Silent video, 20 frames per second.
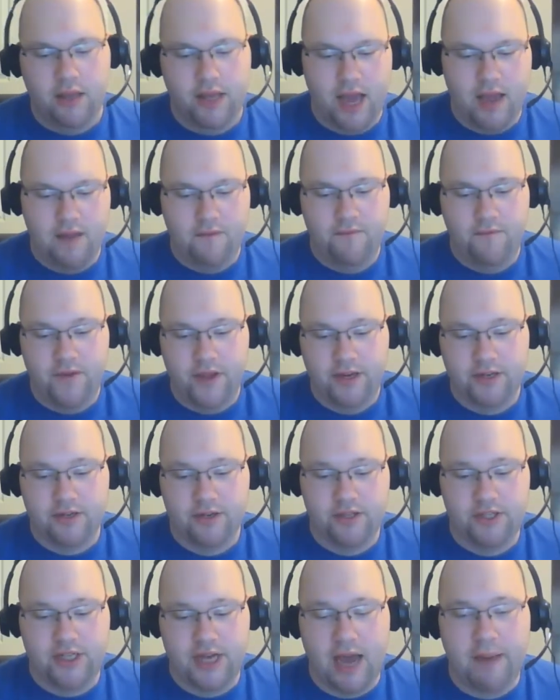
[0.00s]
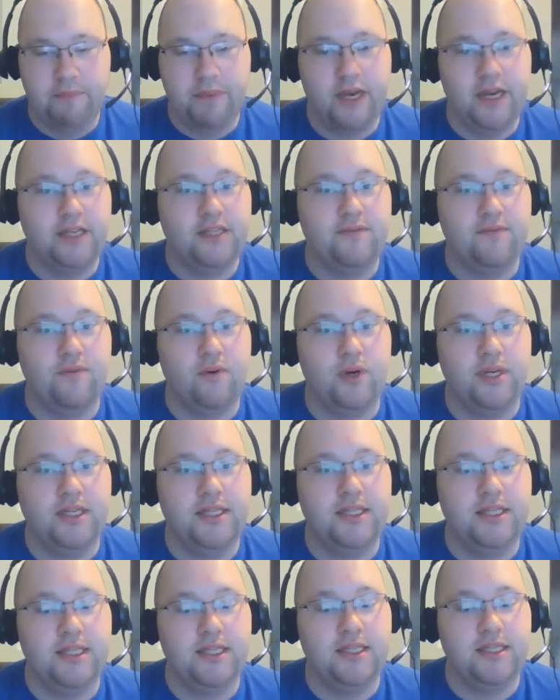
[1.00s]
features Japanese
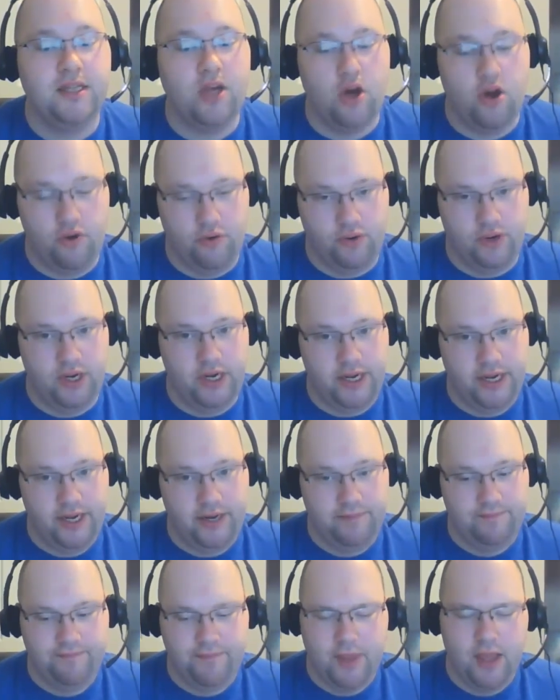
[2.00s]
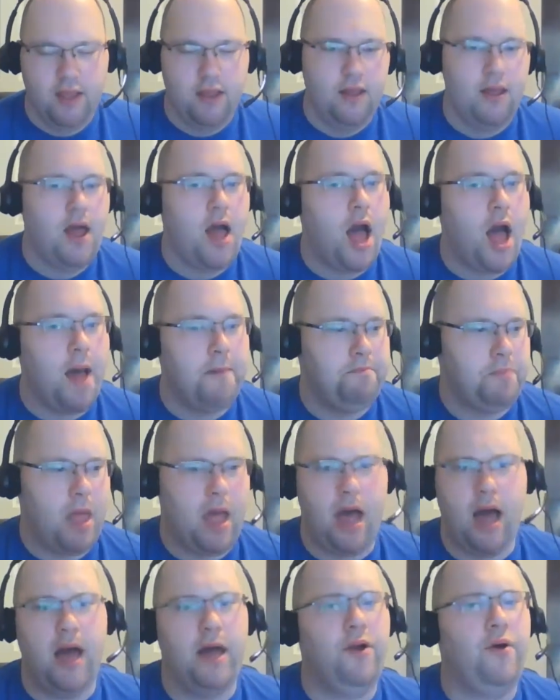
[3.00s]
voices only.
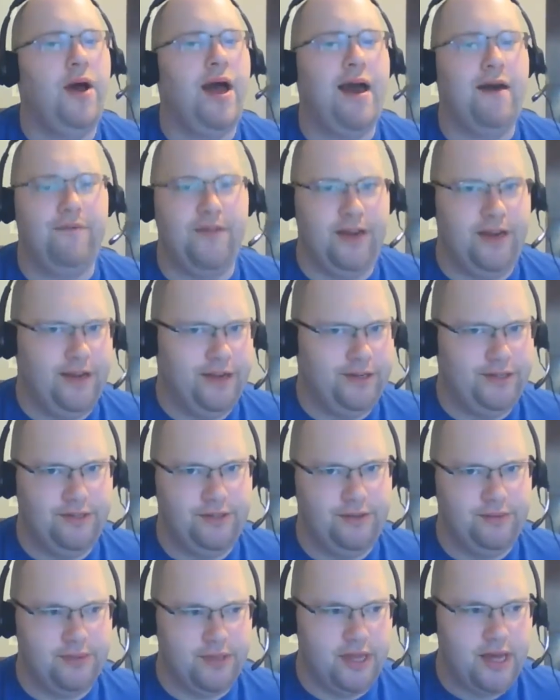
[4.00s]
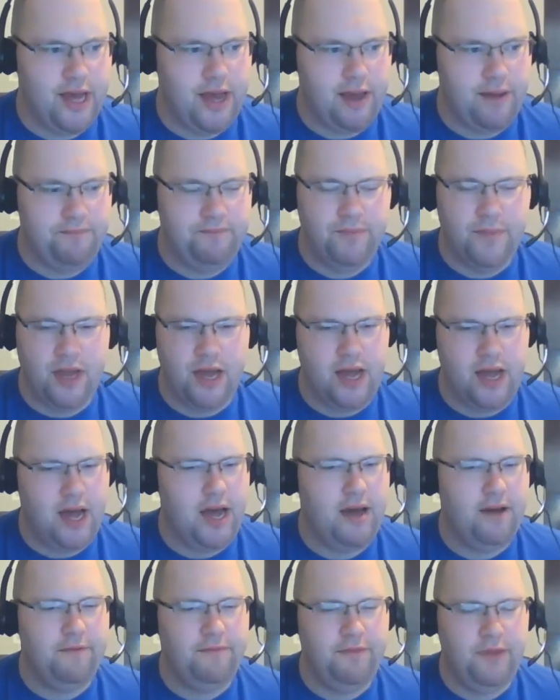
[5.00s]
I don't have any issues with that.
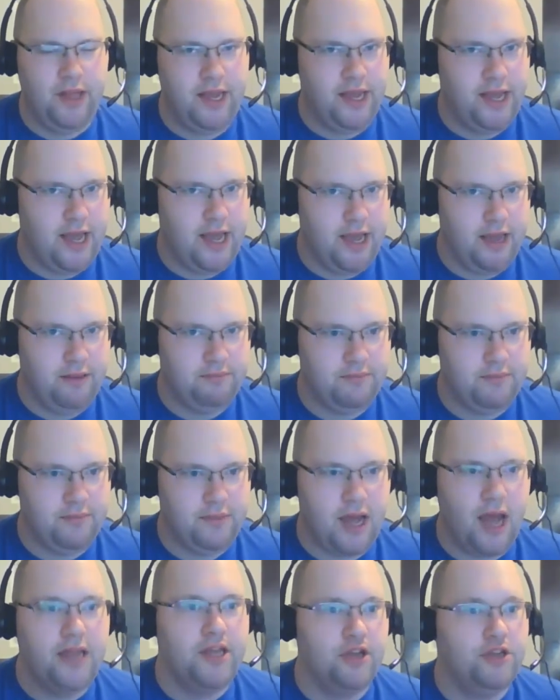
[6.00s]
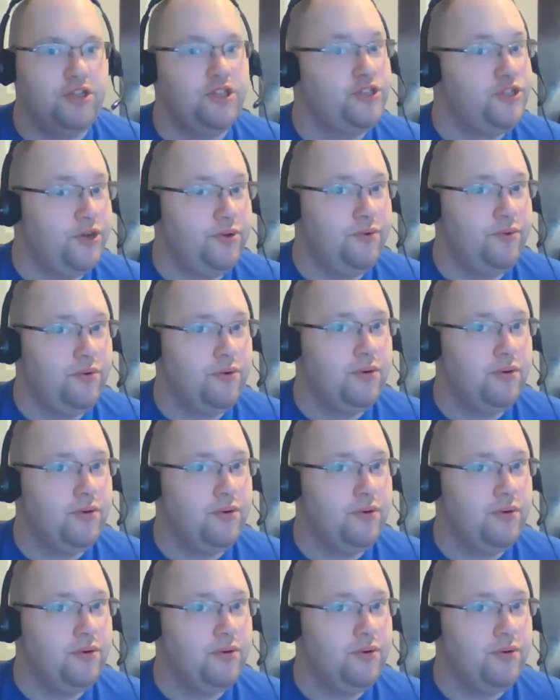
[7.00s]
I used to